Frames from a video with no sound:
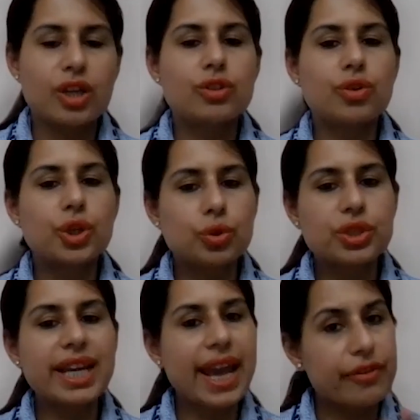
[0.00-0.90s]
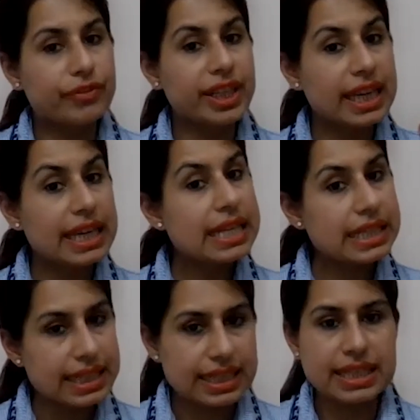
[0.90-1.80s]
So usually everything is
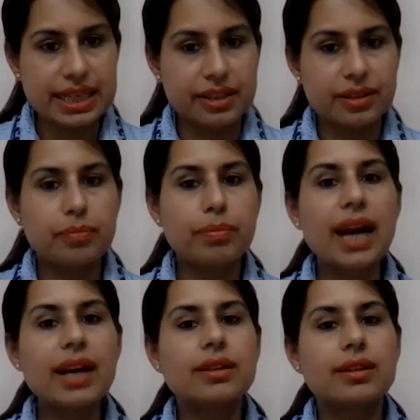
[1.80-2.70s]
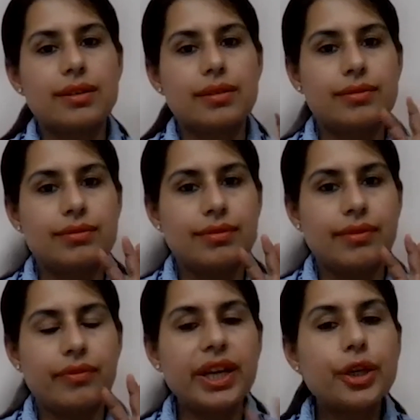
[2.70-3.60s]
listed, but
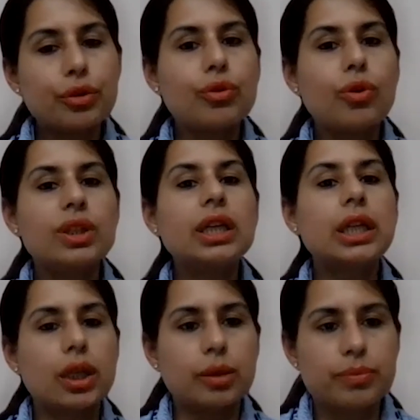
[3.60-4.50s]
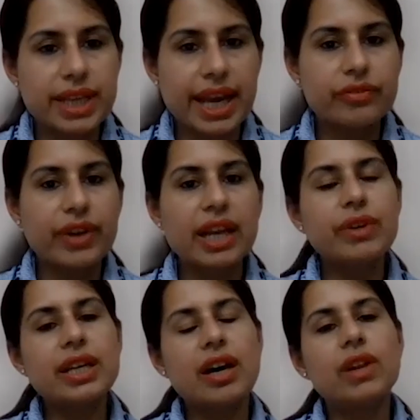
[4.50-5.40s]
we need to know the terms. And
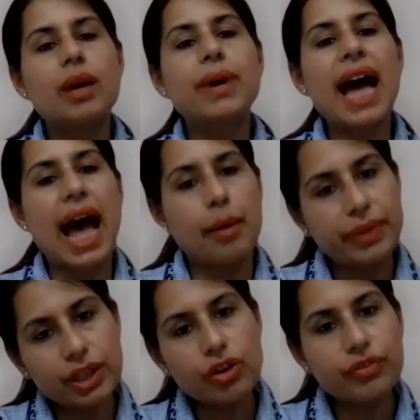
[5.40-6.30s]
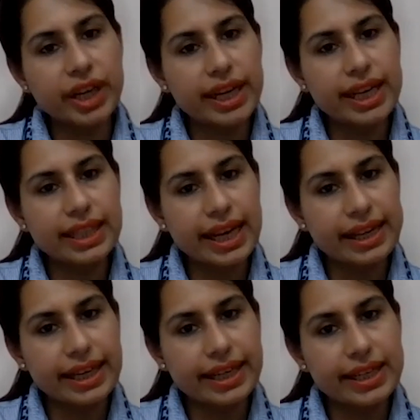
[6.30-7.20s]
when we develop a habit of reading the
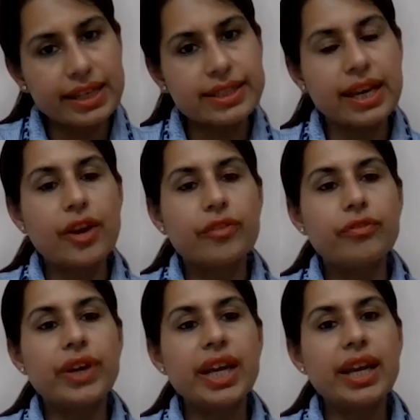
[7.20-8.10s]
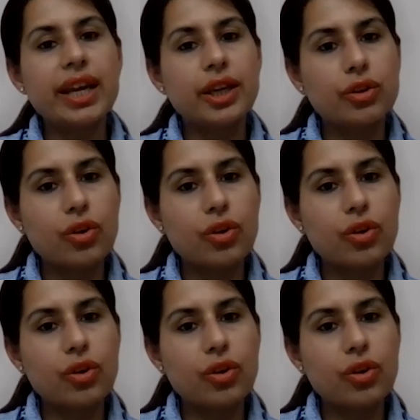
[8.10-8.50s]
ingredients, we